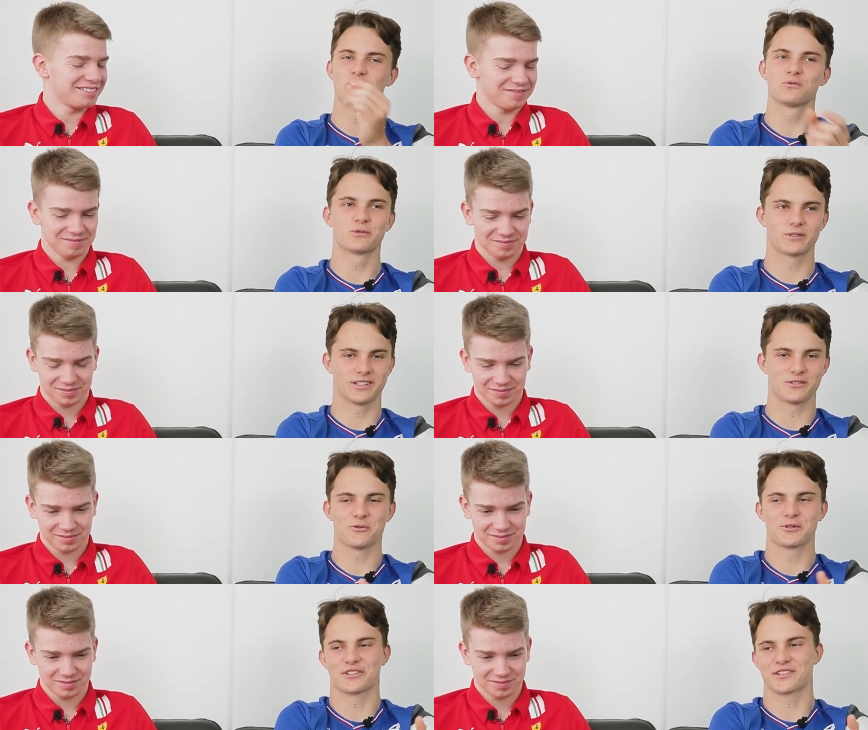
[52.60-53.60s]
Speaker 1: it's all
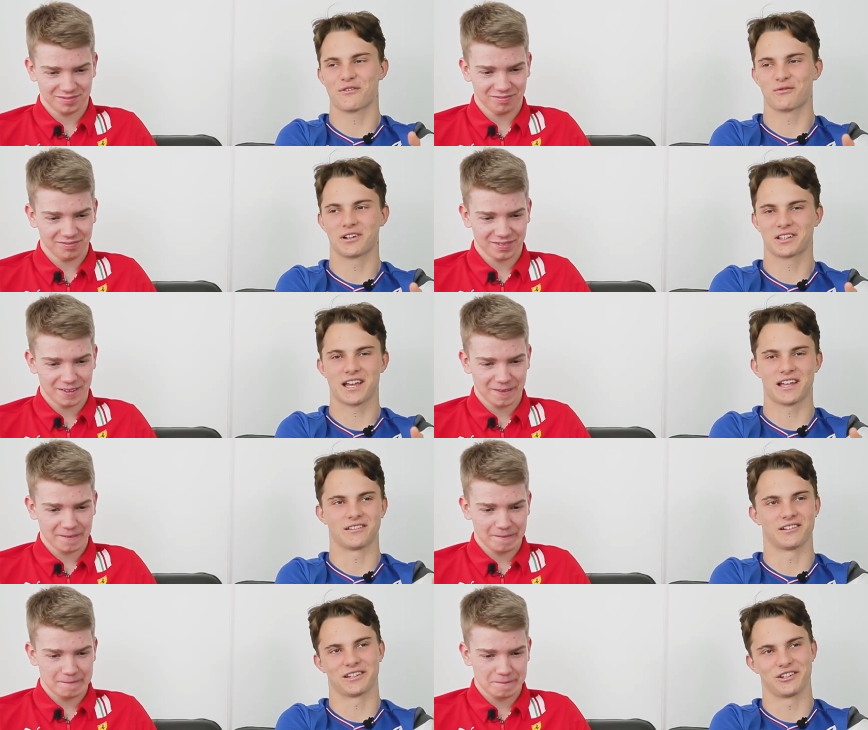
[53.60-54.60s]
just stuff like
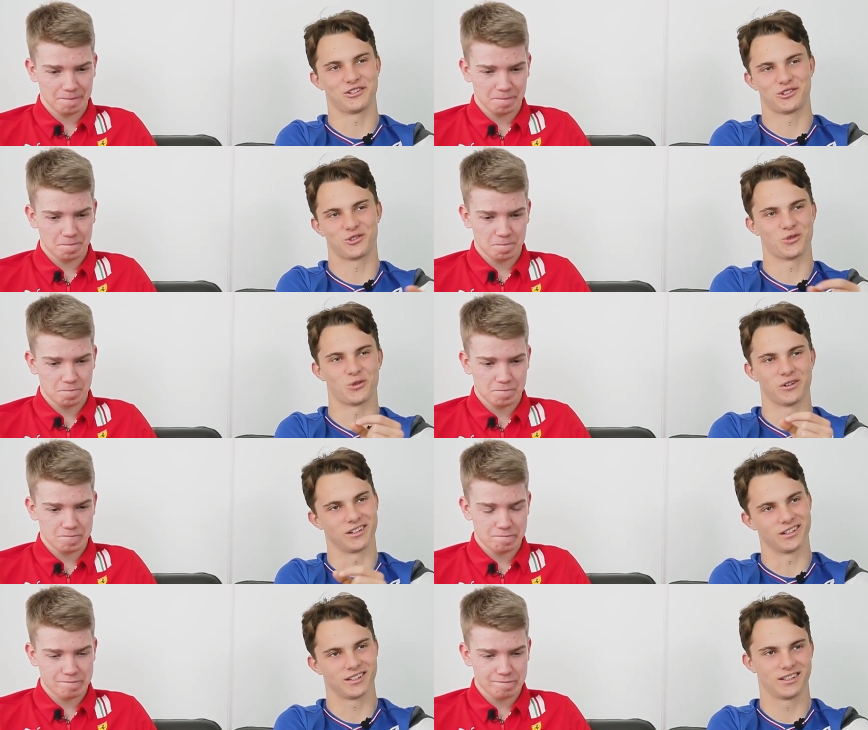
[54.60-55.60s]
that, like you just
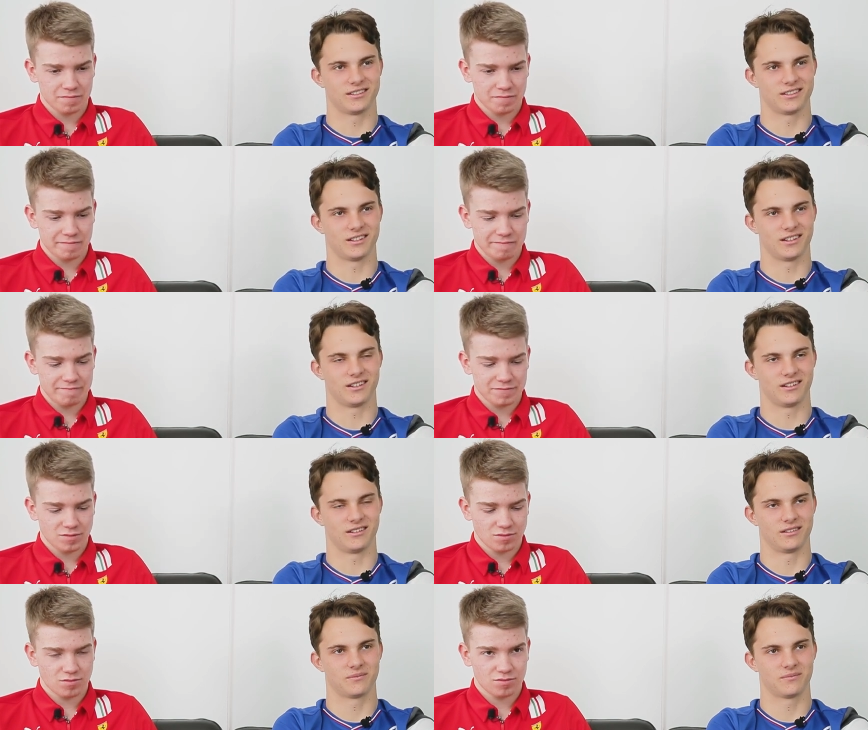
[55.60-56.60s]
shorten. So...
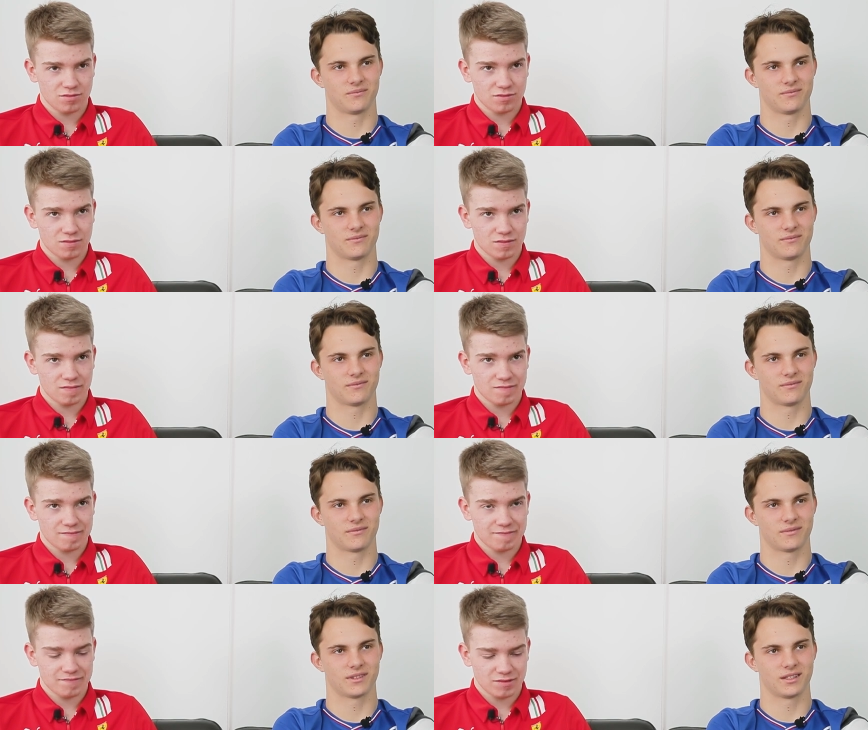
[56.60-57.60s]
But the word is totally
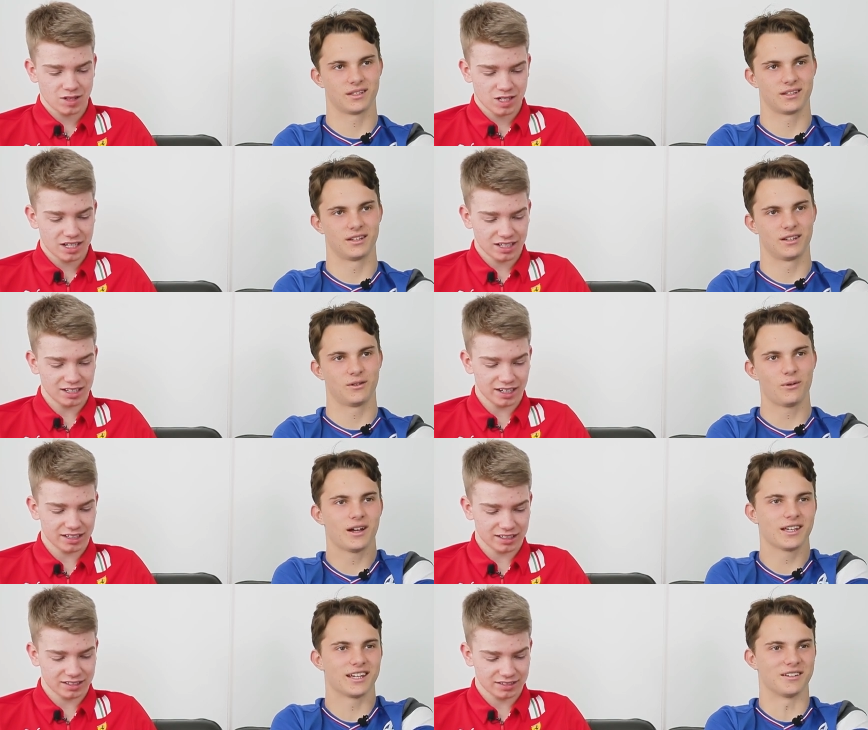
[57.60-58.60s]
different.
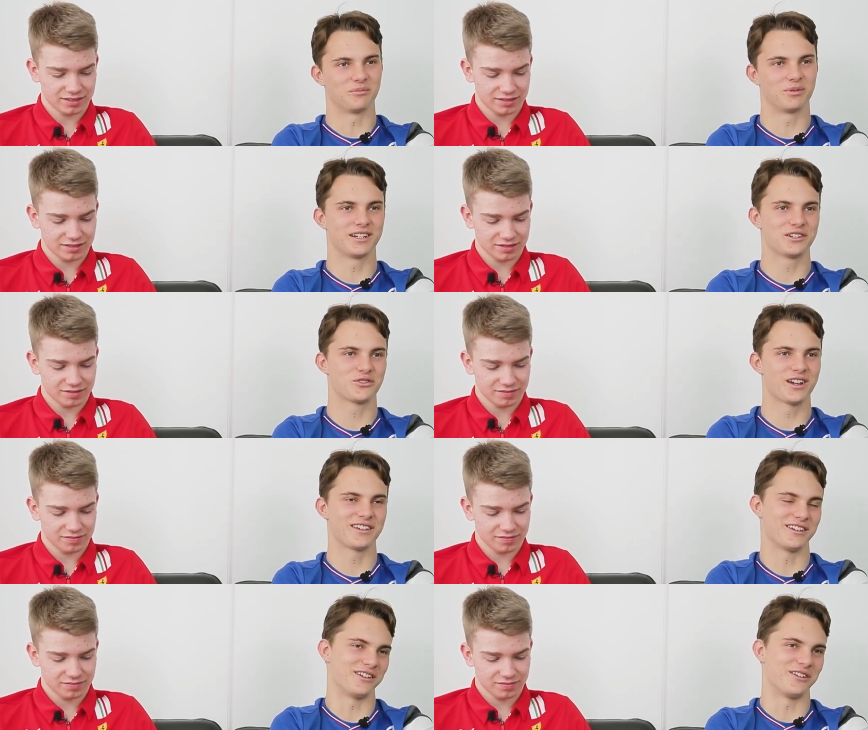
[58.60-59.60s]
Exactly. Oh yeah, but in
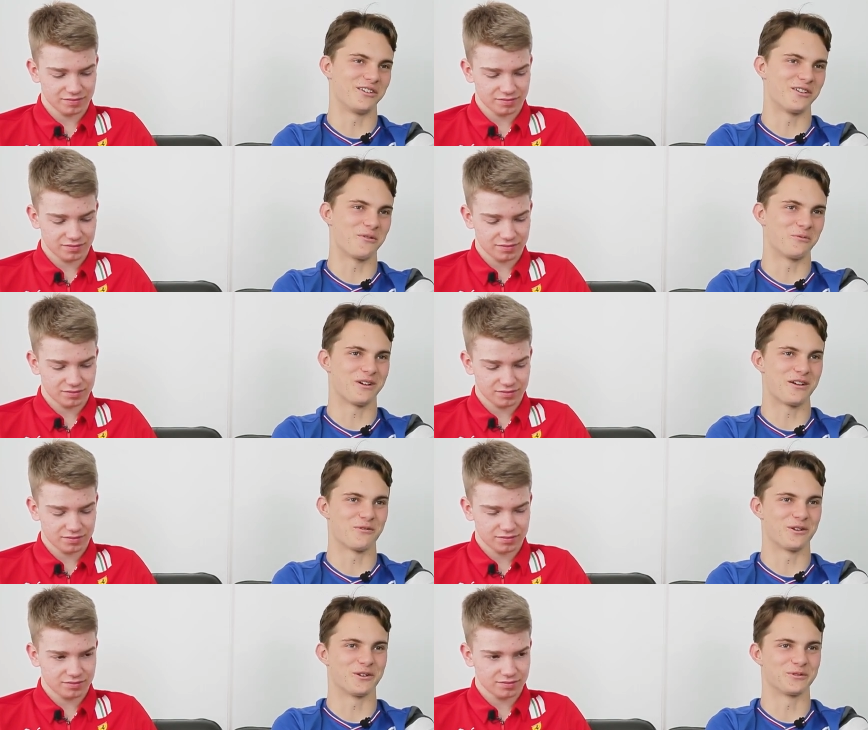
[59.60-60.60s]
Australia, you know,
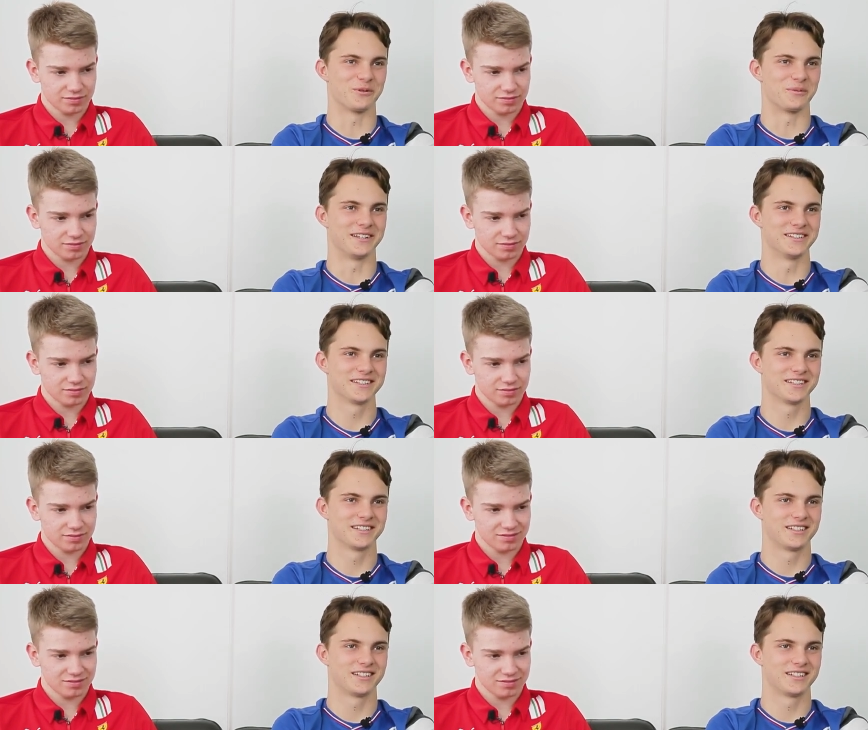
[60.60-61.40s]
everyone knows what it means.